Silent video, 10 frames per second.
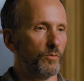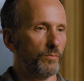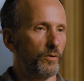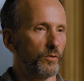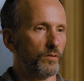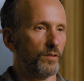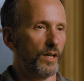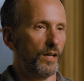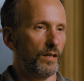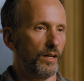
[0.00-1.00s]
were both
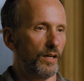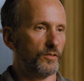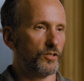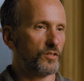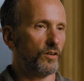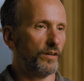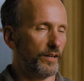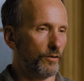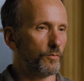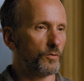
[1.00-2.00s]
just starting
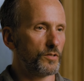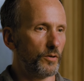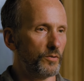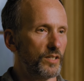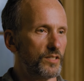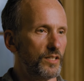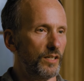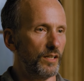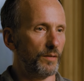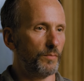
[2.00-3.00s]
Air Force
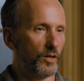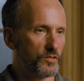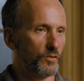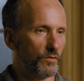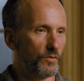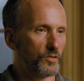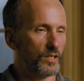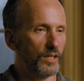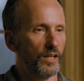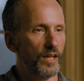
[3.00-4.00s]
ROTC at Boston University.